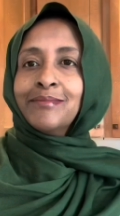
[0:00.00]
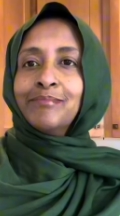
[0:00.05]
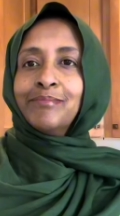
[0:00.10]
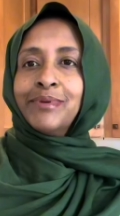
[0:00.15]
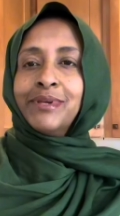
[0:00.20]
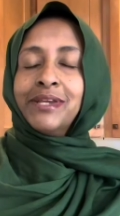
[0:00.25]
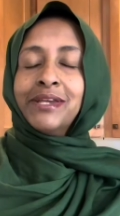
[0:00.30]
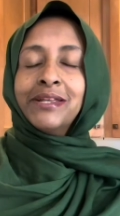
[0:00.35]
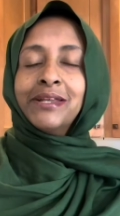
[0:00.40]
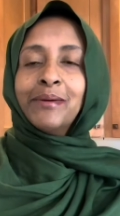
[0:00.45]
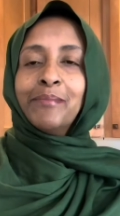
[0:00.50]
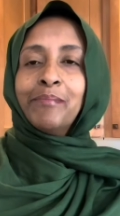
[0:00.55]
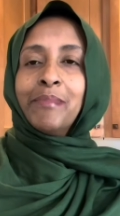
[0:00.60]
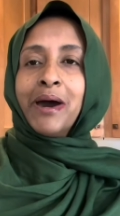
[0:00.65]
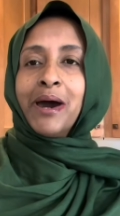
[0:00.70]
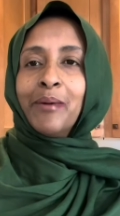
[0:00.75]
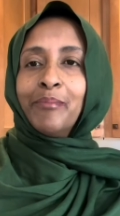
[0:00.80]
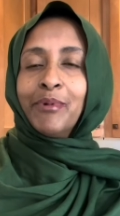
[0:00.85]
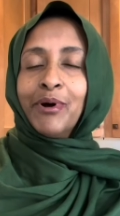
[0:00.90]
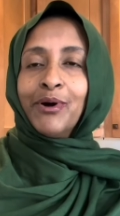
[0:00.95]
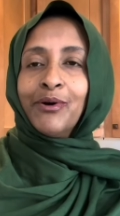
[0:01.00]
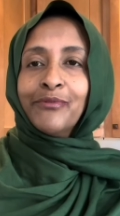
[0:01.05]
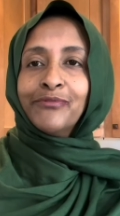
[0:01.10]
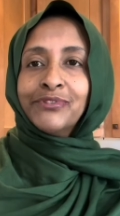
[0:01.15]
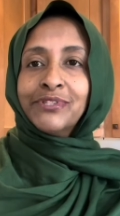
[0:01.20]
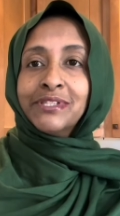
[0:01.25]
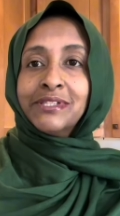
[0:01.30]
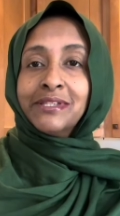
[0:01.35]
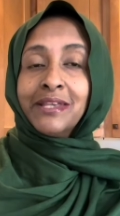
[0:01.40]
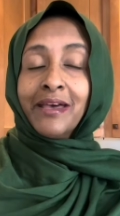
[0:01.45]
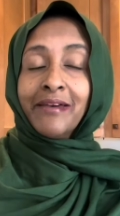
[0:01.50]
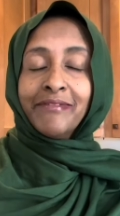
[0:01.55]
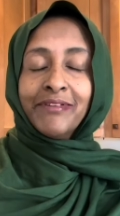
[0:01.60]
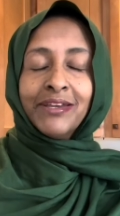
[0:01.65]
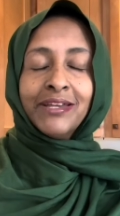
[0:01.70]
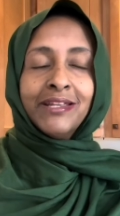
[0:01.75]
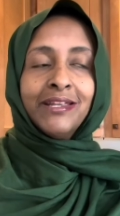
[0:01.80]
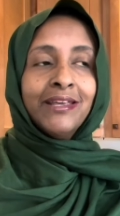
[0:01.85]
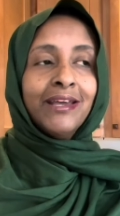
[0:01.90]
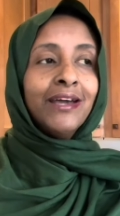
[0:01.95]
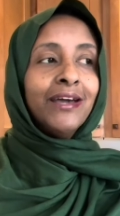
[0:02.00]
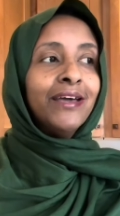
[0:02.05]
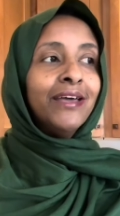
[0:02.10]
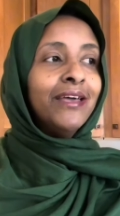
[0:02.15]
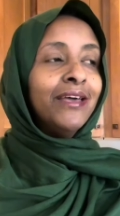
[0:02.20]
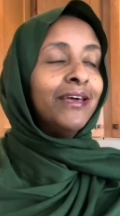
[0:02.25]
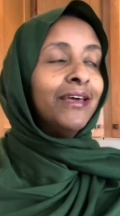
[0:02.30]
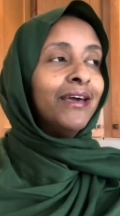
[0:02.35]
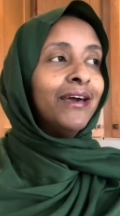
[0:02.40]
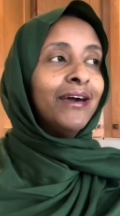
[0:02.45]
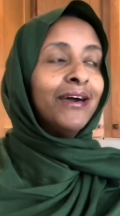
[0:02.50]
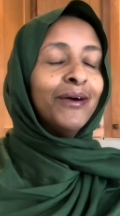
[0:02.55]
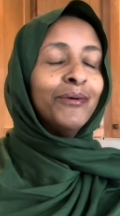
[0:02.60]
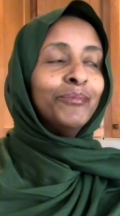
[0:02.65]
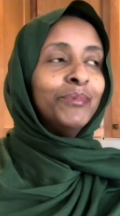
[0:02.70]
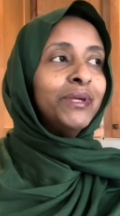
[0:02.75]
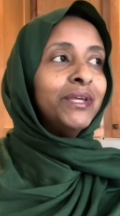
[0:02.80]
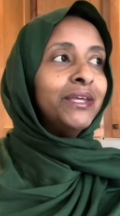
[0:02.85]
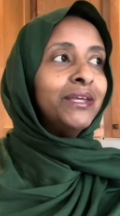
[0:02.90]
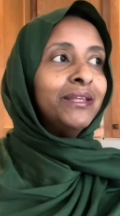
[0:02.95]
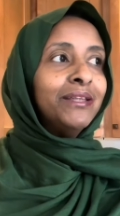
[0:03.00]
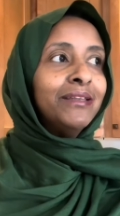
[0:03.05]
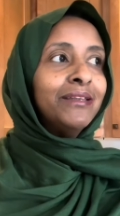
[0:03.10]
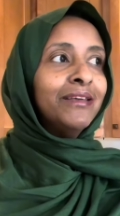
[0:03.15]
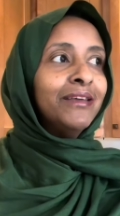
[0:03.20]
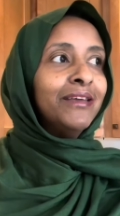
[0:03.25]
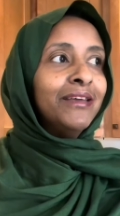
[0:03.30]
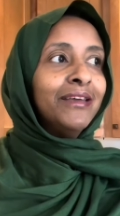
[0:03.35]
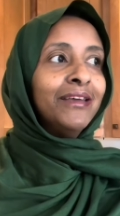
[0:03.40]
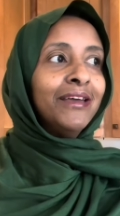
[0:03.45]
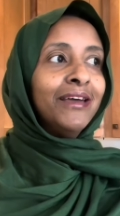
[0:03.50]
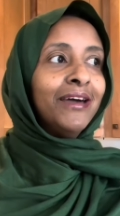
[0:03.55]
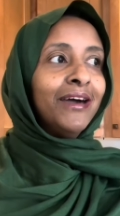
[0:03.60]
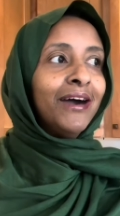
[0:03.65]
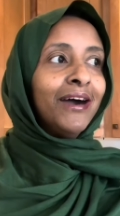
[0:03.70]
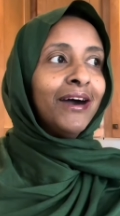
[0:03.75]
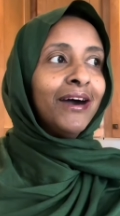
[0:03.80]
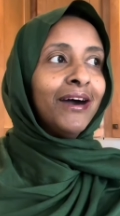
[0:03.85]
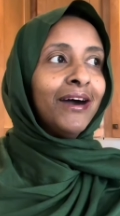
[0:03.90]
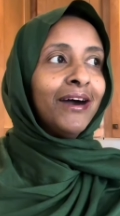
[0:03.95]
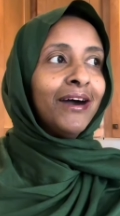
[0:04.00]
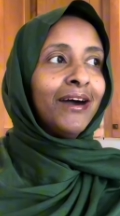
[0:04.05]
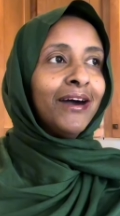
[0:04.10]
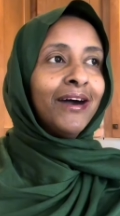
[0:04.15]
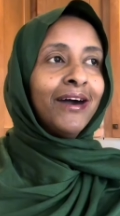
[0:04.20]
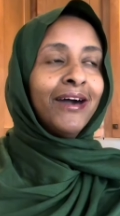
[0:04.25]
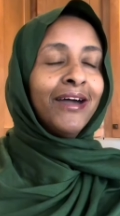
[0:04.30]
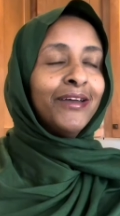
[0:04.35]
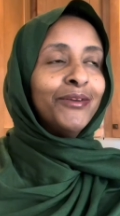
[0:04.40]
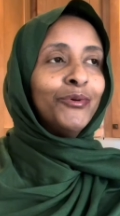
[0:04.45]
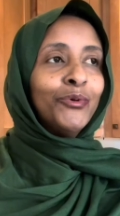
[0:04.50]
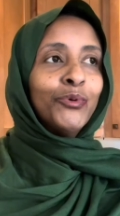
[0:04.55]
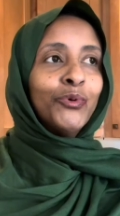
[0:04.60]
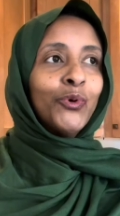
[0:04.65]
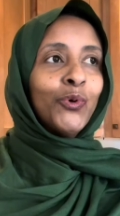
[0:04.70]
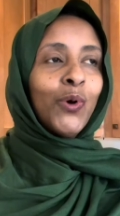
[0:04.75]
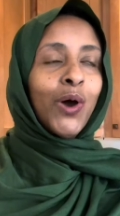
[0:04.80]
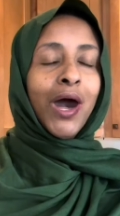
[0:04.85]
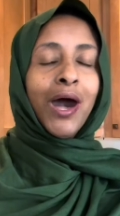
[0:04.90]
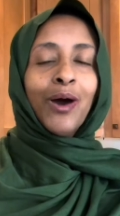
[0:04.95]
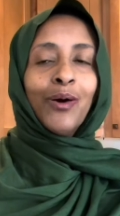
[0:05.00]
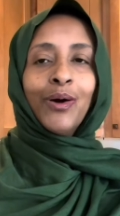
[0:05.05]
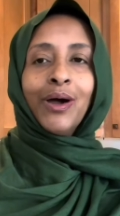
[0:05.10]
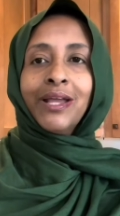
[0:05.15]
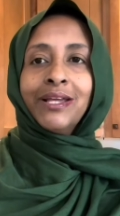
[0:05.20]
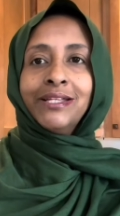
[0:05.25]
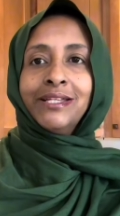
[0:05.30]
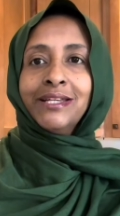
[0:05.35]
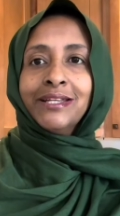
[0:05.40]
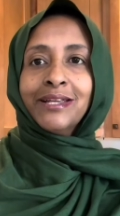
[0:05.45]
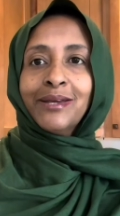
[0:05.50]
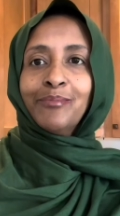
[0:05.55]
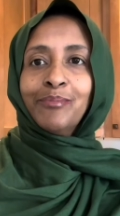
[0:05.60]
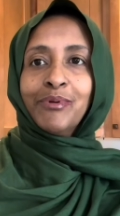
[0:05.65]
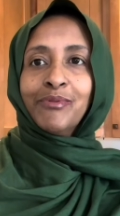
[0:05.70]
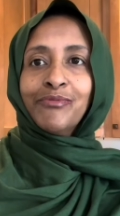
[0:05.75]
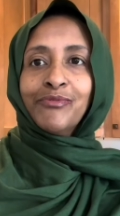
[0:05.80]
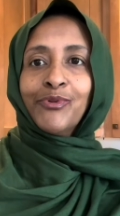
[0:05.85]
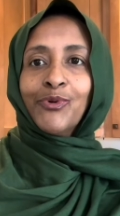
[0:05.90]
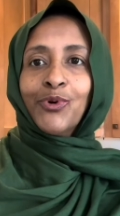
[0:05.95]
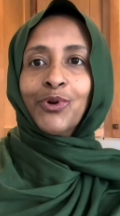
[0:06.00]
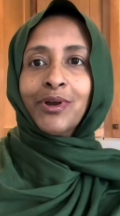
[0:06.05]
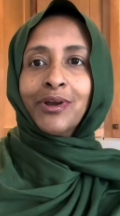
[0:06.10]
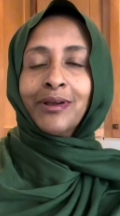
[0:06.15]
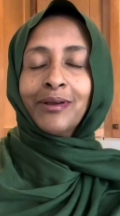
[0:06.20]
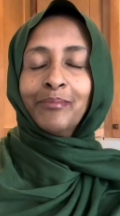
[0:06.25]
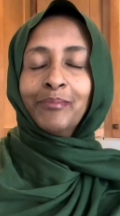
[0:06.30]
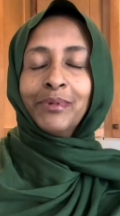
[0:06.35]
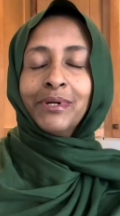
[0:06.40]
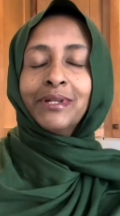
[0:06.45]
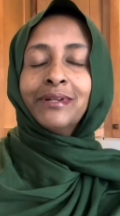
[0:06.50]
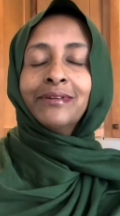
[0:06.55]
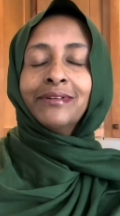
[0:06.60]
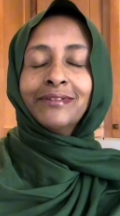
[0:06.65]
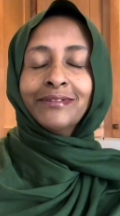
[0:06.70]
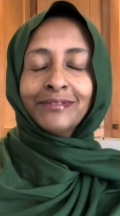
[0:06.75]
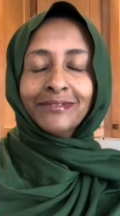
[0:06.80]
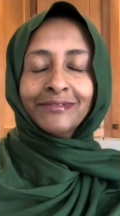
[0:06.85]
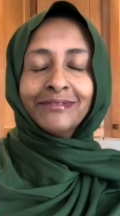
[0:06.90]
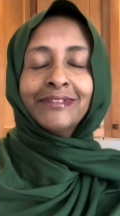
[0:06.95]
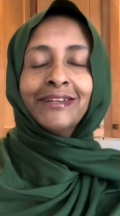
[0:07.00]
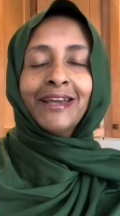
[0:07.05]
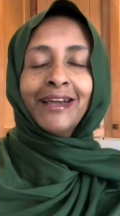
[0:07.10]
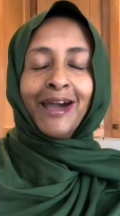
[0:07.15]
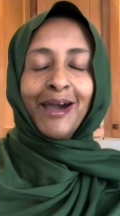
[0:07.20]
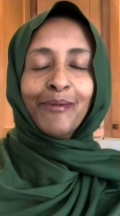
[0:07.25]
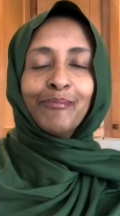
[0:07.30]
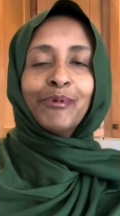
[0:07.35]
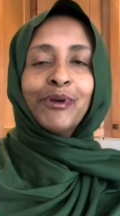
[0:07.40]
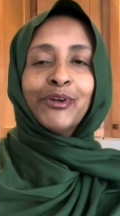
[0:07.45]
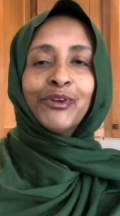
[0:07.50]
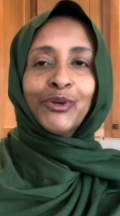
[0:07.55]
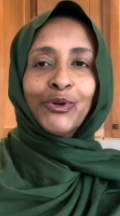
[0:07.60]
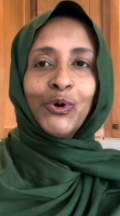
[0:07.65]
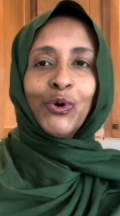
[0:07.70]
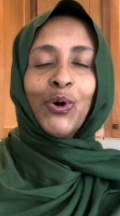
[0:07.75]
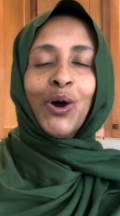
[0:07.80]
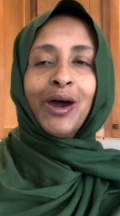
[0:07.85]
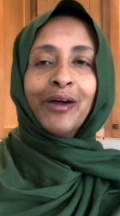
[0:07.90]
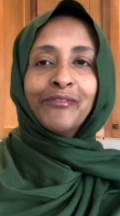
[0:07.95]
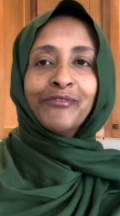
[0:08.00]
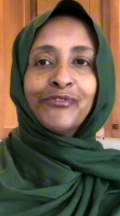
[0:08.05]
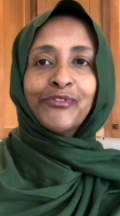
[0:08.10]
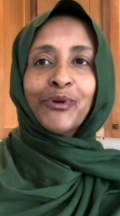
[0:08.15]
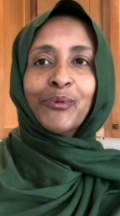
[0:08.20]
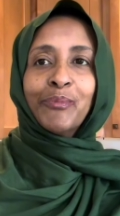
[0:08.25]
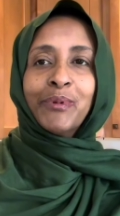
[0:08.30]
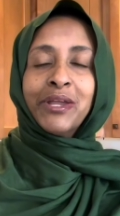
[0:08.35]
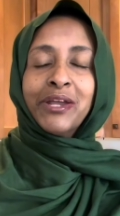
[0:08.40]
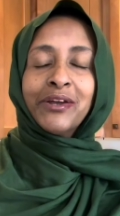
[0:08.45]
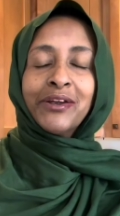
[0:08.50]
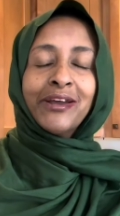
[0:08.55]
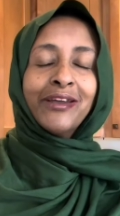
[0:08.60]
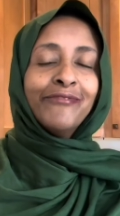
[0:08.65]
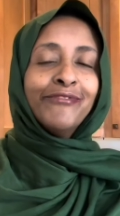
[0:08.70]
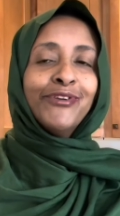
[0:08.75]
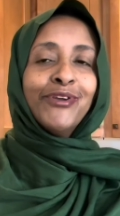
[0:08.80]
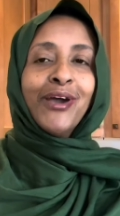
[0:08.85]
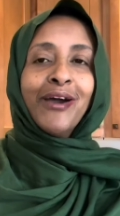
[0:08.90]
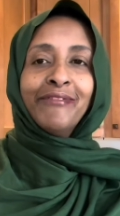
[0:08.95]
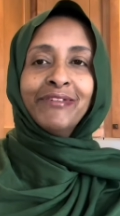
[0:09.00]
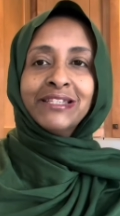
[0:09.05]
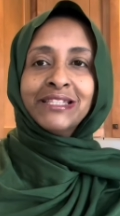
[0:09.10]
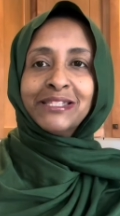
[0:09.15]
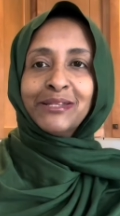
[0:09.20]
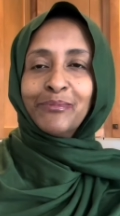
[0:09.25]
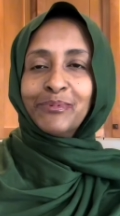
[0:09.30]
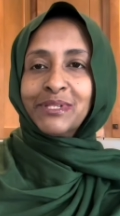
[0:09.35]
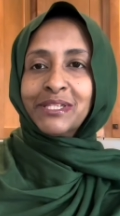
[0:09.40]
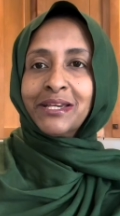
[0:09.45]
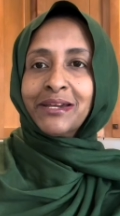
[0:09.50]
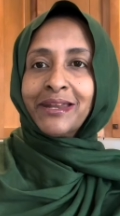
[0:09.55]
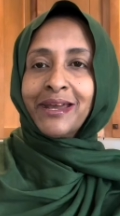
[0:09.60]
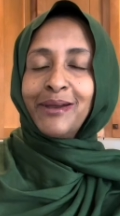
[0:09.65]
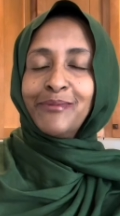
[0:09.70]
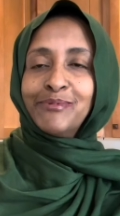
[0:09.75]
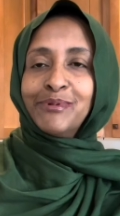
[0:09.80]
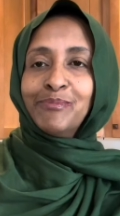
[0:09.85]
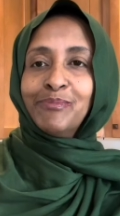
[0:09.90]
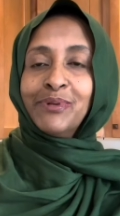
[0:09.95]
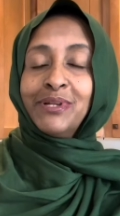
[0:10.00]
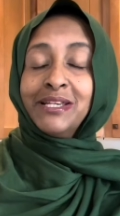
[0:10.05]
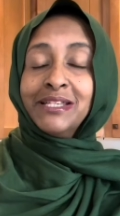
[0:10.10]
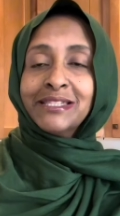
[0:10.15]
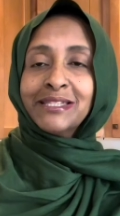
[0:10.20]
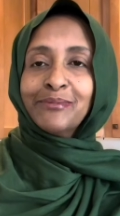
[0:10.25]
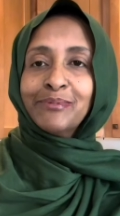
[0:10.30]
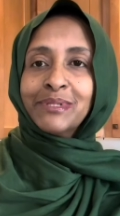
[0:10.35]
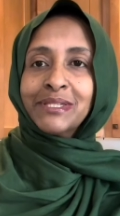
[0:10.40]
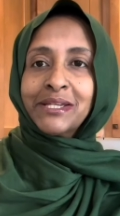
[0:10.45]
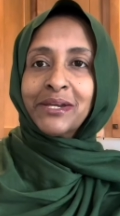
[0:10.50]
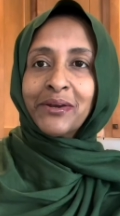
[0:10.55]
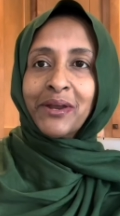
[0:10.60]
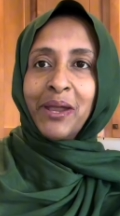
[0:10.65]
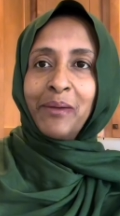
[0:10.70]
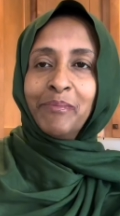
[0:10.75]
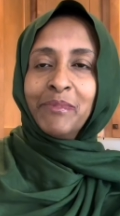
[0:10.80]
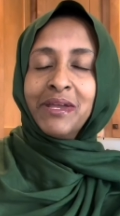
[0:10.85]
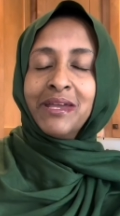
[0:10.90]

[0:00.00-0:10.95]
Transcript: Being a mama of seven, I mean, I don't know how I did it before, but I'm gonna go on from here. If you haven't subscribed, please subscribe.